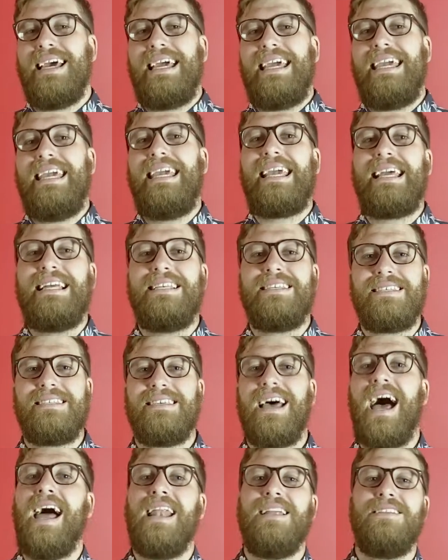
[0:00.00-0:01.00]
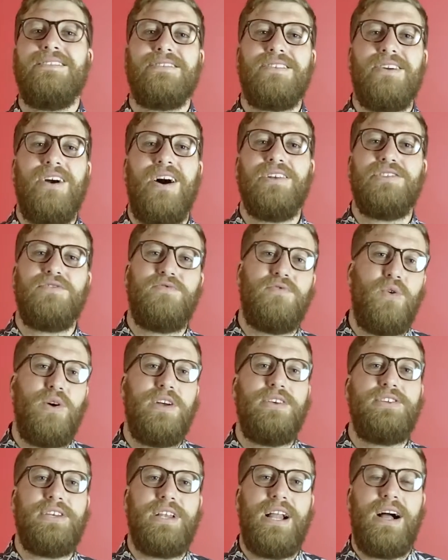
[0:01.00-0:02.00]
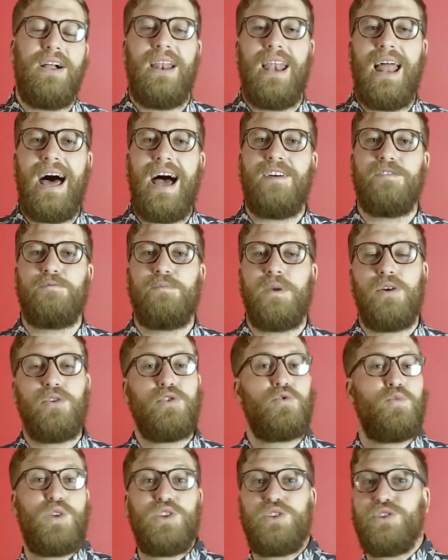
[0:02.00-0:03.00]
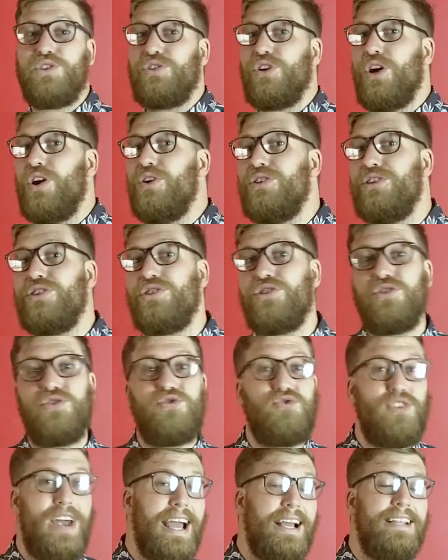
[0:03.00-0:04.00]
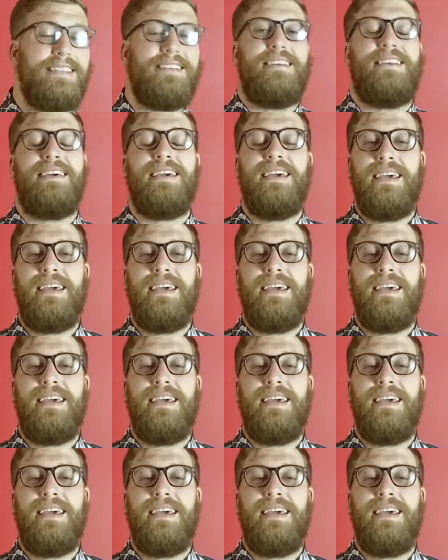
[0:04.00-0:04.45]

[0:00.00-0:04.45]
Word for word: he can silence God's voice in our lives because we're so distracted